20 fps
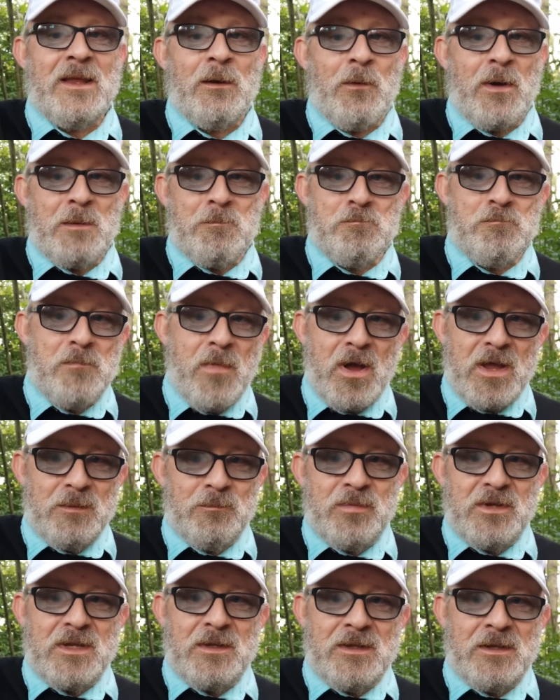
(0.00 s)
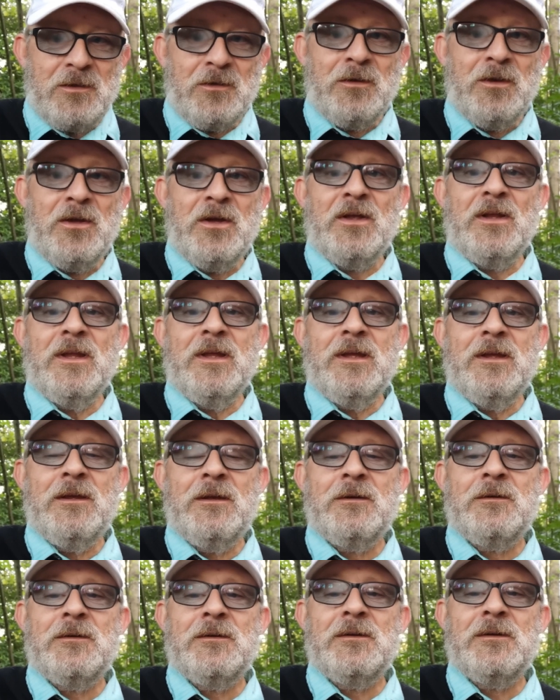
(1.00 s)
Now I might be a little early.
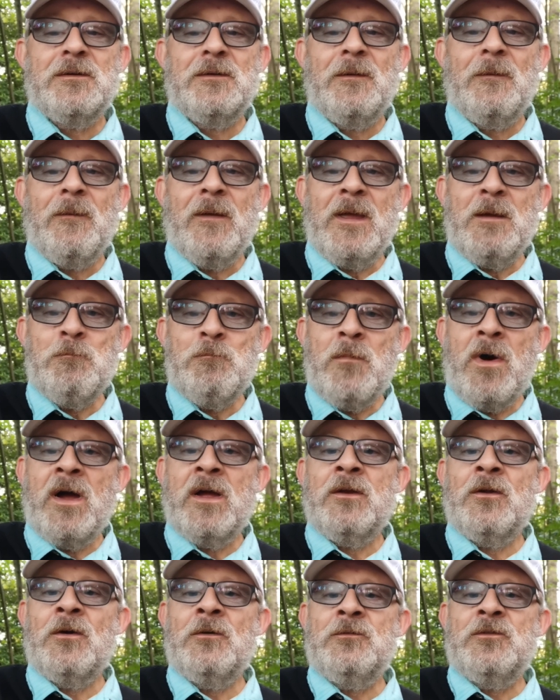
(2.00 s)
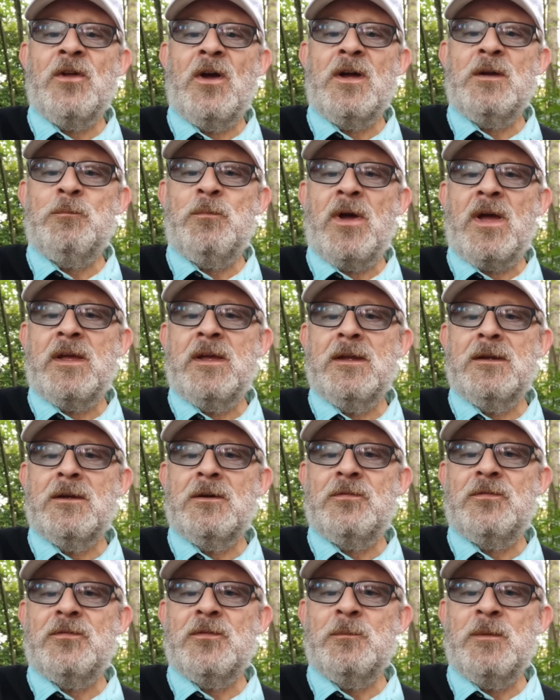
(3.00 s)
It might not have died back
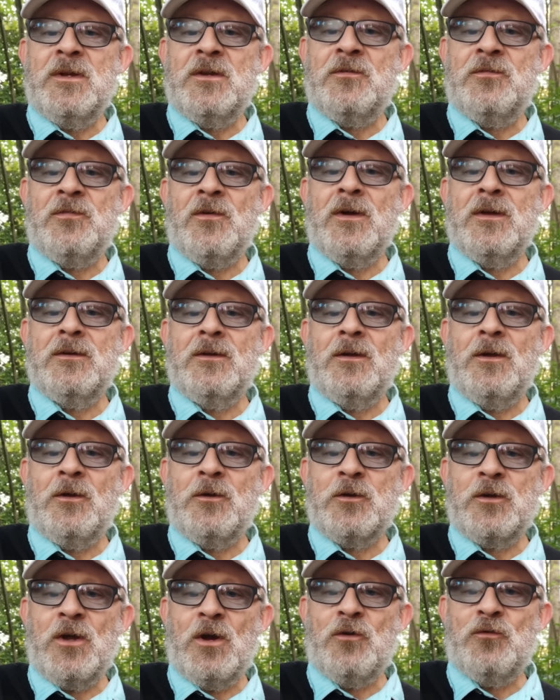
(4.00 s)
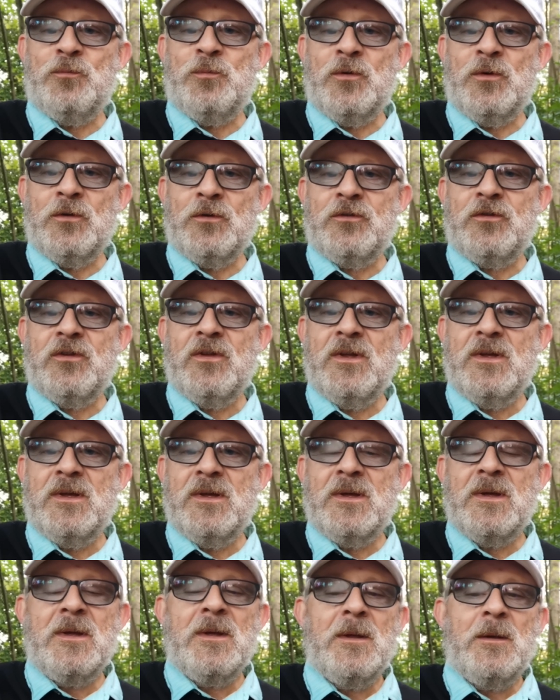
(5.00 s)
enough for me to find a lot of golf balls.
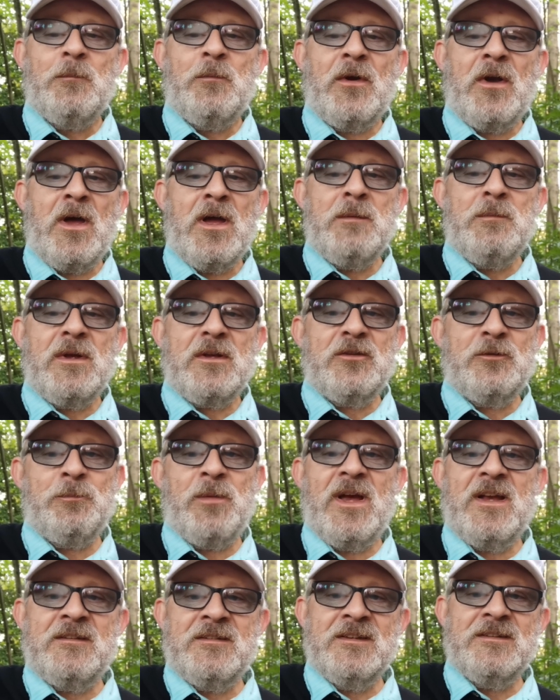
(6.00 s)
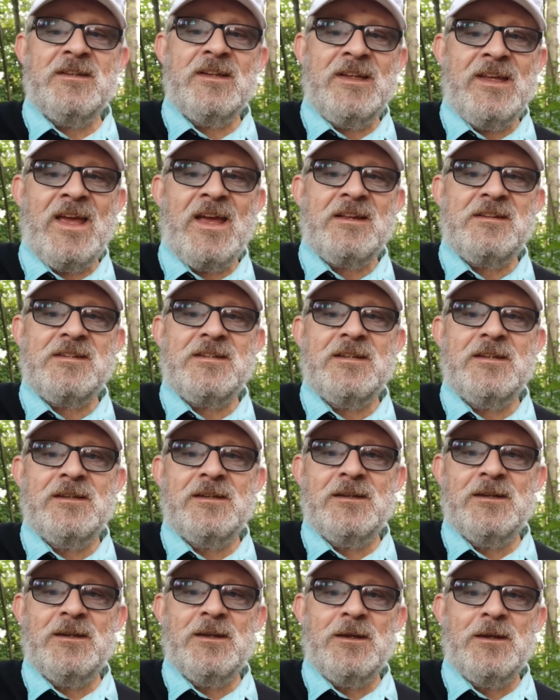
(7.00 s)
But I'm expecting to get
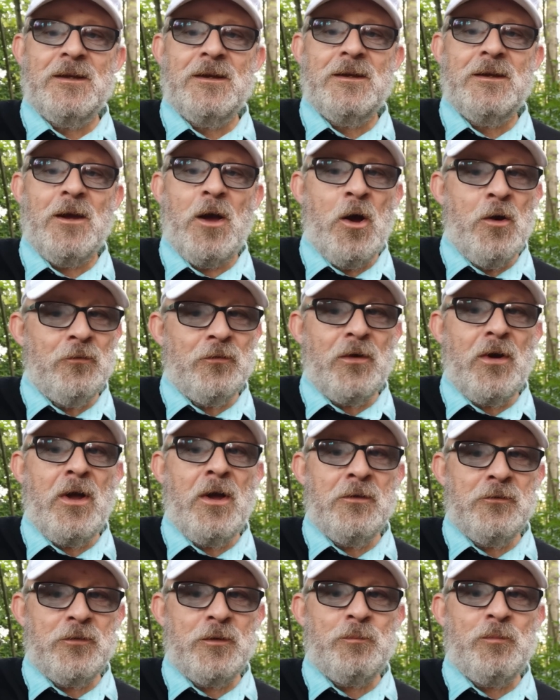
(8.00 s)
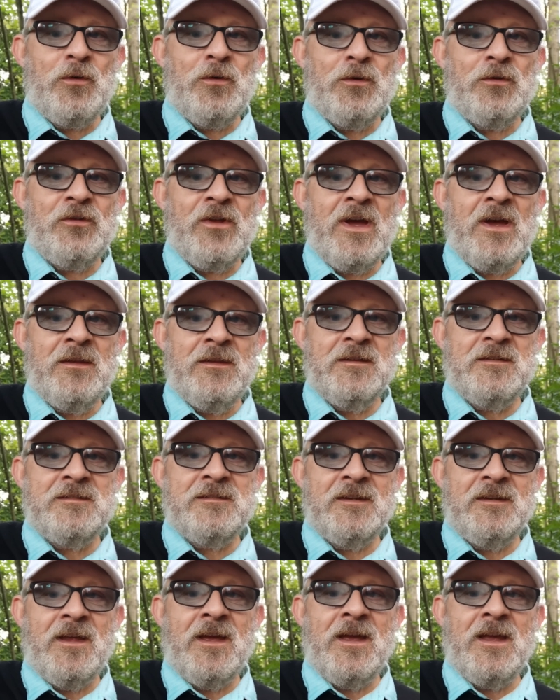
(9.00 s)
over 100 balls out of
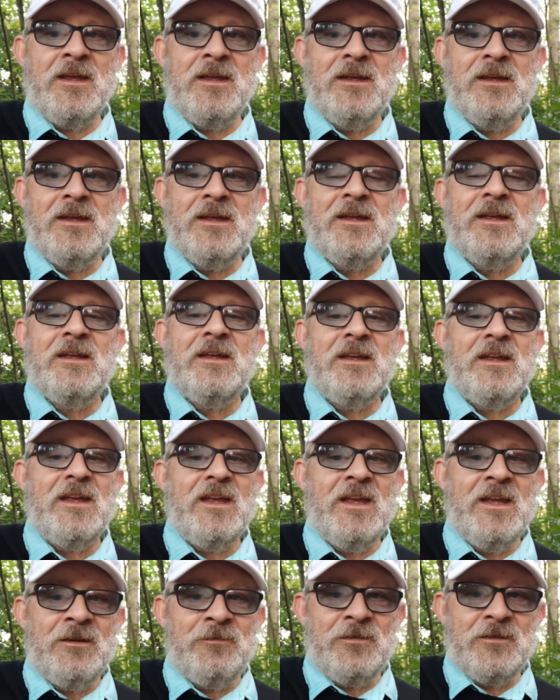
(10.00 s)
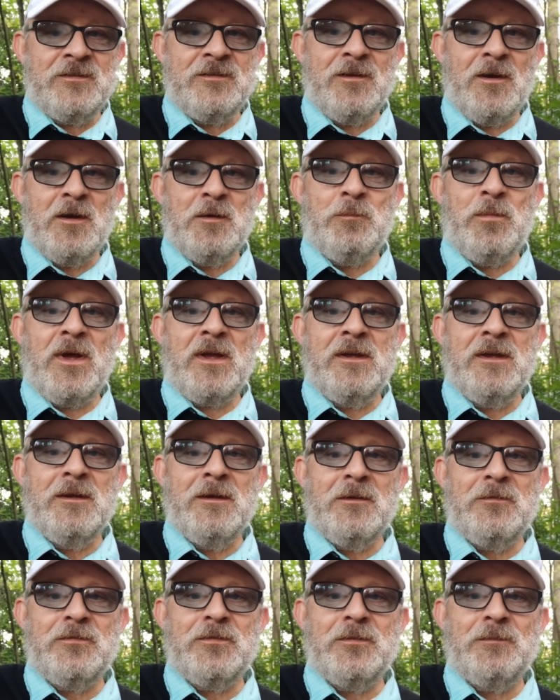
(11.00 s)
this today, if it's died back
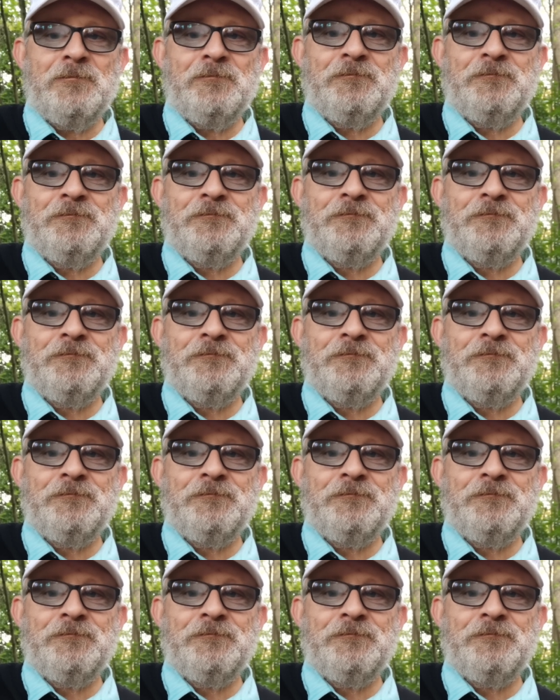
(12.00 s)
enough.